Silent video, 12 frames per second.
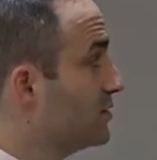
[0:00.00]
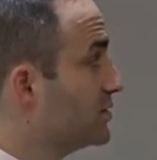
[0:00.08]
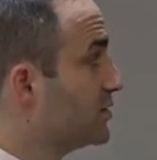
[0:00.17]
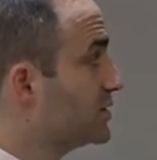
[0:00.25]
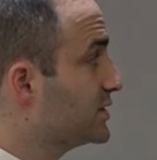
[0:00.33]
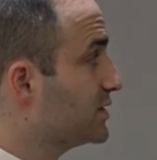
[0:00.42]

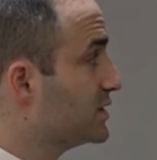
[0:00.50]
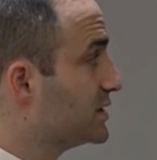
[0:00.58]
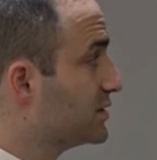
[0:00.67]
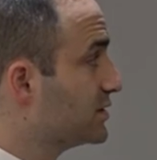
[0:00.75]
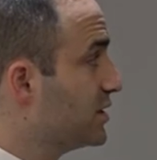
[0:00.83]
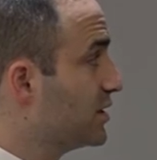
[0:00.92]
So let's,
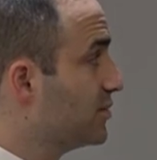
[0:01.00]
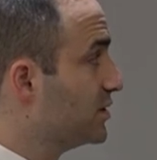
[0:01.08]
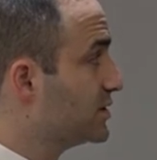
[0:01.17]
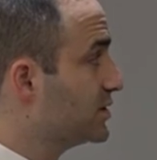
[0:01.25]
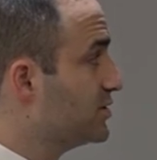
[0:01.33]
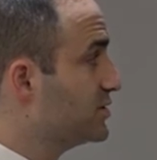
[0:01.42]
let's talk
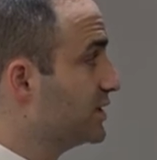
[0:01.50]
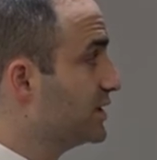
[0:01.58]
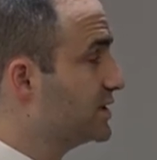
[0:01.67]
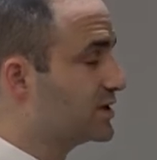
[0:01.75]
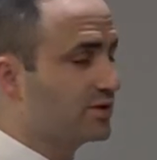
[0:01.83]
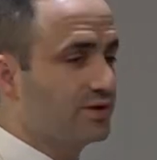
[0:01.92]
about surgery,
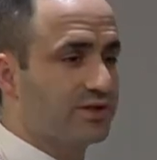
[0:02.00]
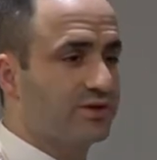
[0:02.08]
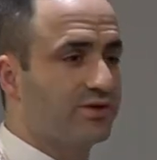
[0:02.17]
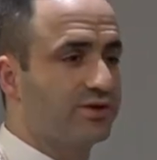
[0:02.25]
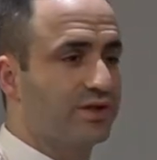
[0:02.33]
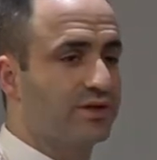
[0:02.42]
the history of
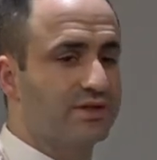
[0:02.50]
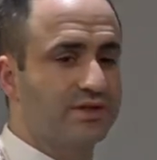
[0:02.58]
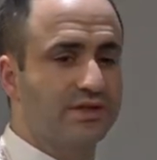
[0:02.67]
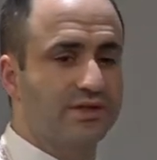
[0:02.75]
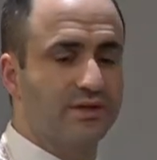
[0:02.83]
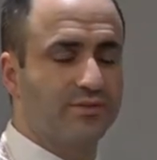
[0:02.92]
surgery. And
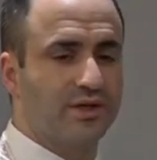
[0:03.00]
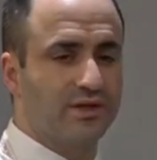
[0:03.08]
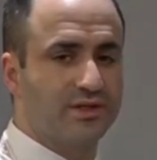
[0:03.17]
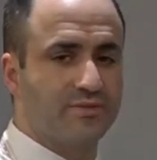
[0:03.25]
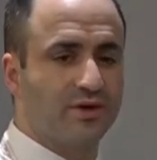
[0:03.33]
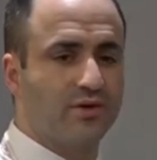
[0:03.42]
this is something
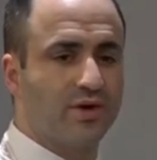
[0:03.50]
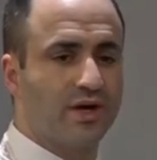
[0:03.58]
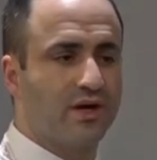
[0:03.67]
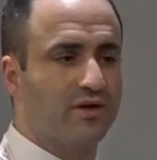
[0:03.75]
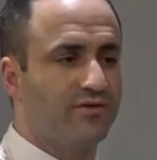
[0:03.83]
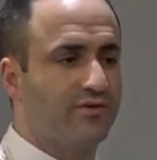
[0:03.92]
that's been going
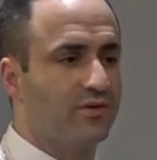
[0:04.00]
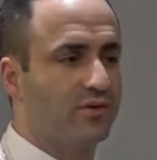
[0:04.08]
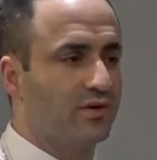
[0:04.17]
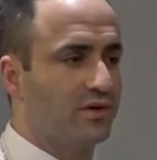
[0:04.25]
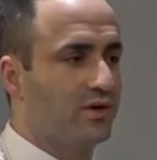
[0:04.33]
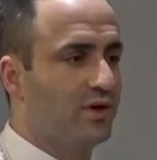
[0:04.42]
on
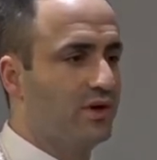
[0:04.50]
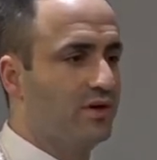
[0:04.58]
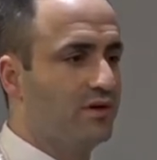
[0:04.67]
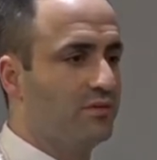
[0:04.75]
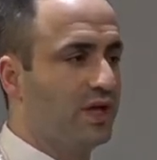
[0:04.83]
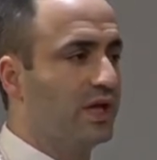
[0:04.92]
for
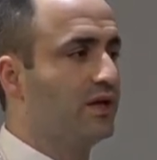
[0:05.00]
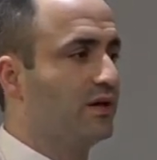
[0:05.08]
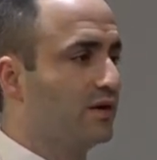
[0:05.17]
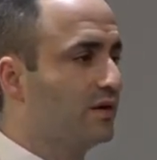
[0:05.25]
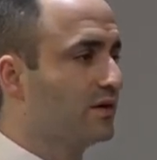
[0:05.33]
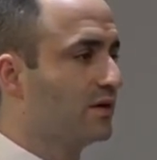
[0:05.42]

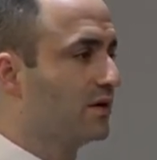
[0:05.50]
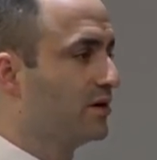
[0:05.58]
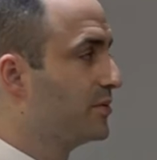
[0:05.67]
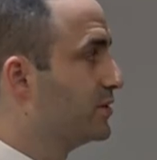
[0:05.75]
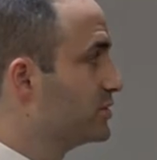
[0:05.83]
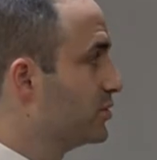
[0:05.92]
millennia.
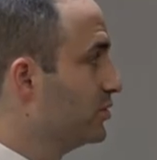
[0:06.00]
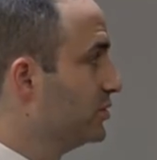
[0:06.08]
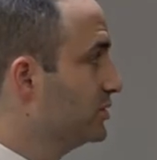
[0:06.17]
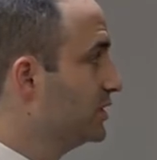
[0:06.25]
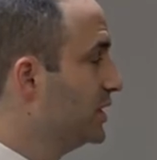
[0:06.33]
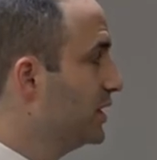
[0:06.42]
Um, there's
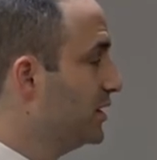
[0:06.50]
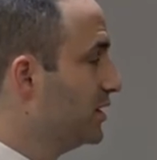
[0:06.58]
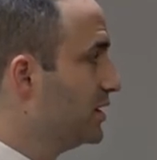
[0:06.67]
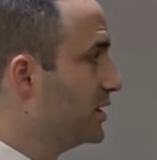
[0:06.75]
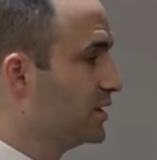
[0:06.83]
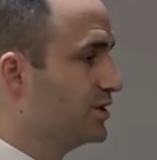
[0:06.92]
old,
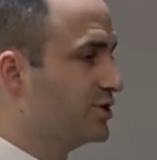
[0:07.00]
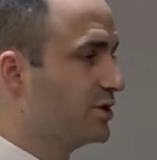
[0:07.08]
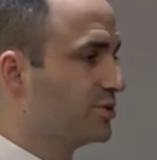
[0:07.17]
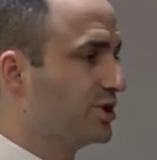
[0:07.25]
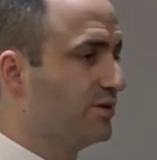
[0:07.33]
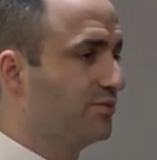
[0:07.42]
I think,
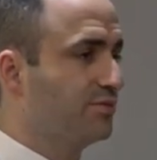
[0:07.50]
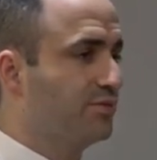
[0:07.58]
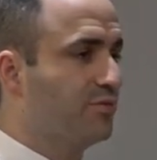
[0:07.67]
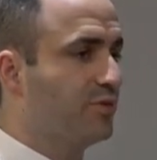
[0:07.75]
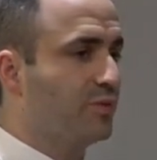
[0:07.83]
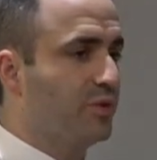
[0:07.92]
Egyptian
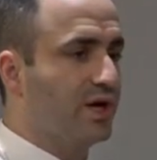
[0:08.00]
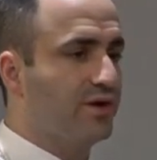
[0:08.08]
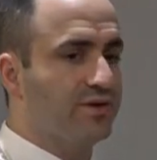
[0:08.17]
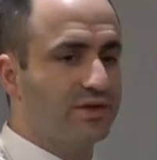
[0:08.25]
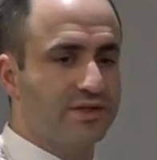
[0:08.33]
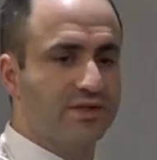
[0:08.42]

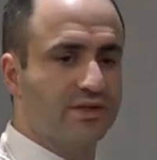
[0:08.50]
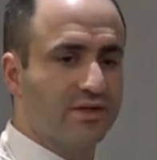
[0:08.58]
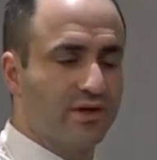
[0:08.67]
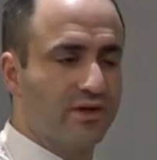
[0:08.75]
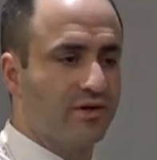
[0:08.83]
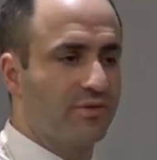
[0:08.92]

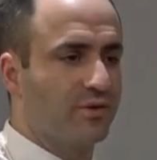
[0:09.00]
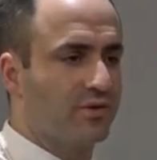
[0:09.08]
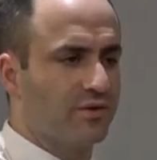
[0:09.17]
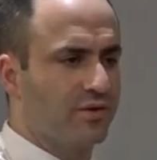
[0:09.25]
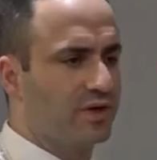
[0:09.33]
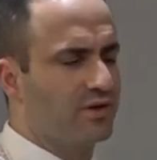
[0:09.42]
papyrus, um,
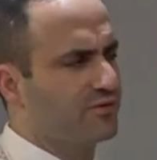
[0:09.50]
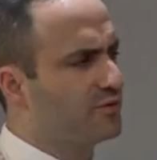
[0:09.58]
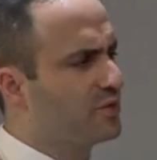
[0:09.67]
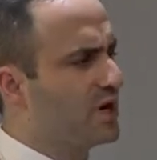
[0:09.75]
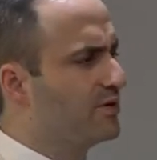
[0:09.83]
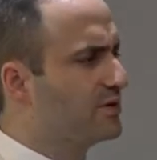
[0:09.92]
or I don't know
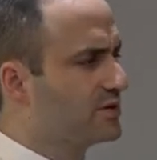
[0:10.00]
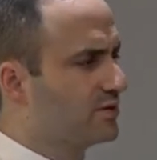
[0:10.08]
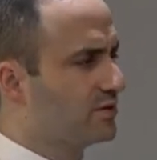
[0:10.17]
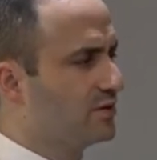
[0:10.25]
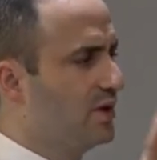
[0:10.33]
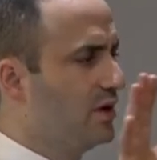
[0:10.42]
if papyrus
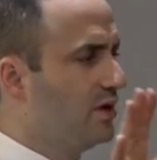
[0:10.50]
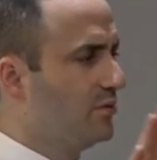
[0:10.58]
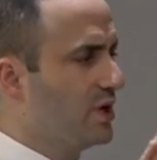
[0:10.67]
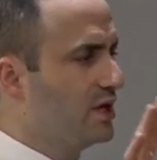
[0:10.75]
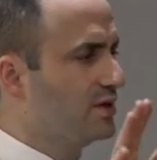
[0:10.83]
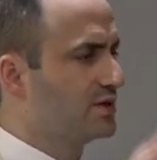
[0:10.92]
or
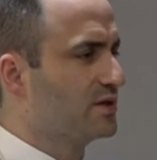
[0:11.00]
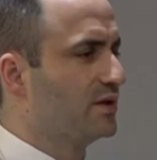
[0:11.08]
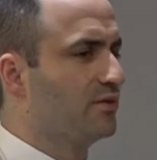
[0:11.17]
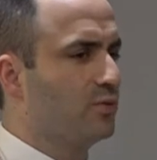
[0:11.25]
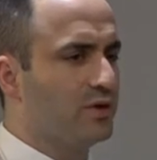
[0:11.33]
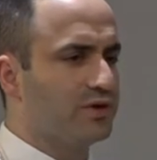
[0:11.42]
paintings
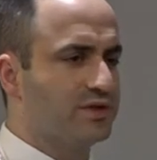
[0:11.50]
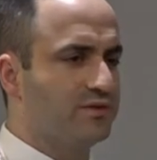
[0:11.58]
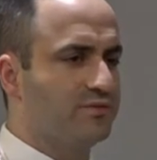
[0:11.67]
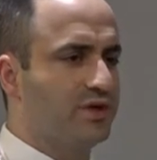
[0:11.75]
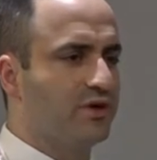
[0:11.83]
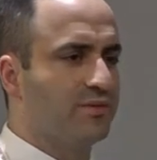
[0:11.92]
on walls
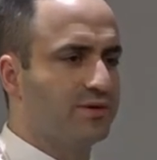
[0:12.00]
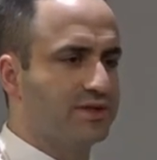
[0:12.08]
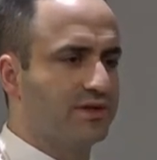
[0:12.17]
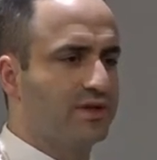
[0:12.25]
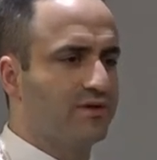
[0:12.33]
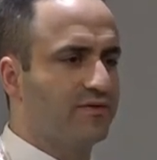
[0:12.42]
of
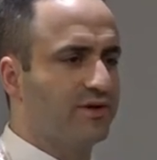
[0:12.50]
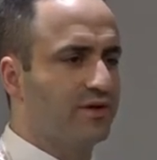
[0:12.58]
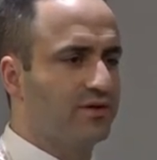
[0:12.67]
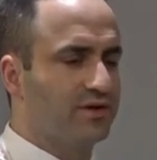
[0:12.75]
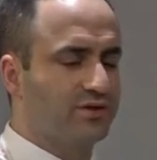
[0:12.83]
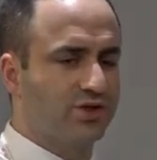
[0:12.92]
pyramids that they
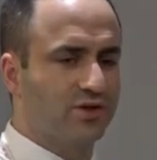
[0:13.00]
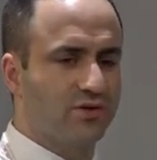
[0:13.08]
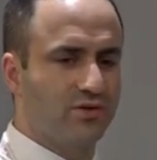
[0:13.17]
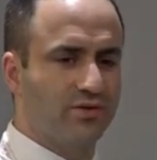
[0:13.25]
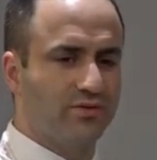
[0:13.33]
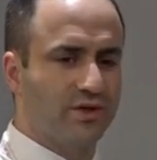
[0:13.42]
found that
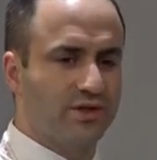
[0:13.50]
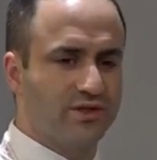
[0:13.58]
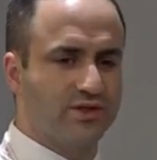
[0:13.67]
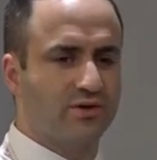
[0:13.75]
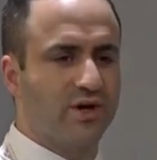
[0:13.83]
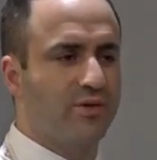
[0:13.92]
show, that
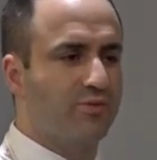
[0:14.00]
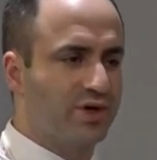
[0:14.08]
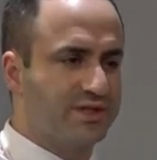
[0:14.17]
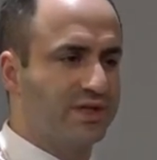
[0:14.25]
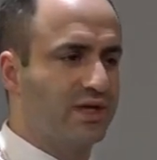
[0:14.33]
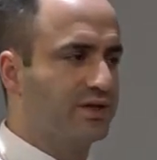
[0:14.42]
describe
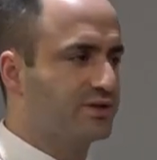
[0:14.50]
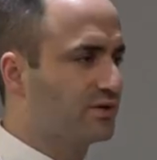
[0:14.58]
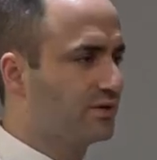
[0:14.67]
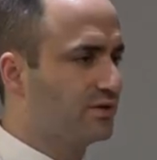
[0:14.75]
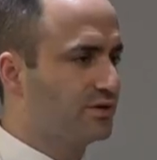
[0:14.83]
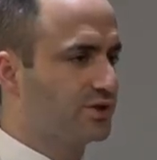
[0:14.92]
breast
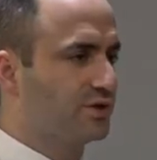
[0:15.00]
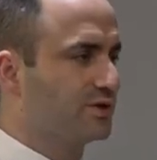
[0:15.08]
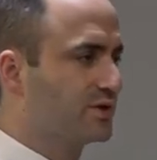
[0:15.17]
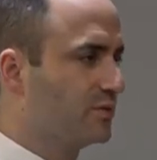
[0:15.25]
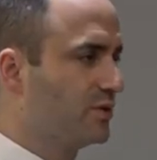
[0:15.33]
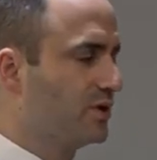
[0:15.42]
cancer and show
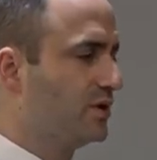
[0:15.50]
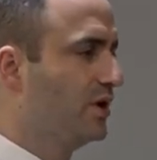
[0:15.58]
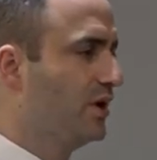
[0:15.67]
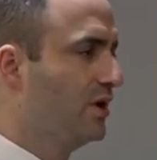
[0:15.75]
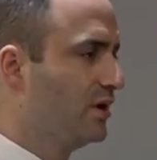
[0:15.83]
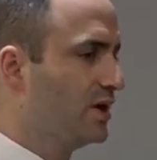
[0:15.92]
someone
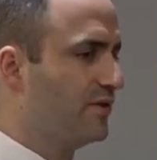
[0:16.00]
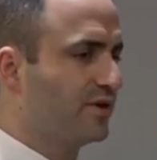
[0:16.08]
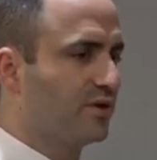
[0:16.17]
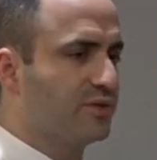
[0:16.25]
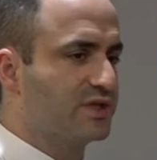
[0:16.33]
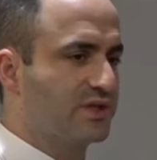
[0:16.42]

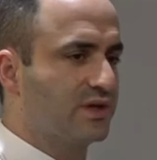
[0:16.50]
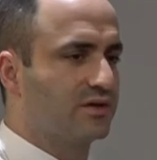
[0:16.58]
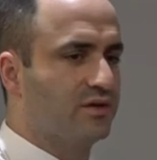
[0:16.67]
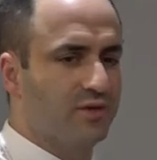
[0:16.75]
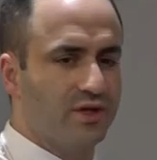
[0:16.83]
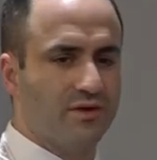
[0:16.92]
having a
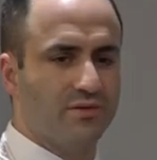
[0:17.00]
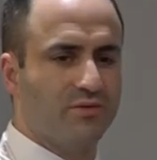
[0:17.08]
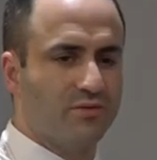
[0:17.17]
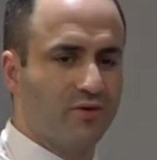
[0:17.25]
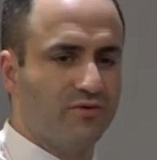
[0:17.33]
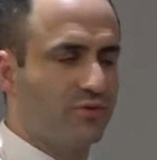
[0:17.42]
mastectomy to
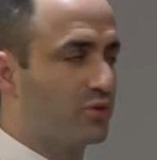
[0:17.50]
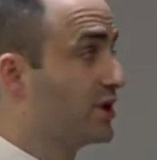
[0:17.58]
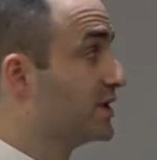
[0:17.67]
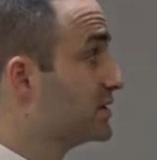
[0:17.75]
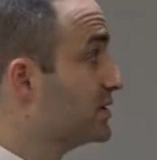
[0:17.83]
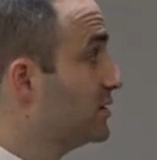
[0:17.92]
remove the
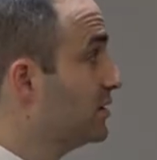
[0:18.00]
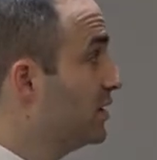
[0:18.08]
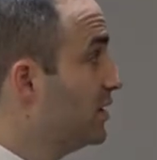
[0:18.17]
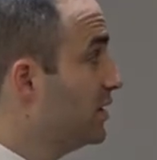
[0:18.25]
breast.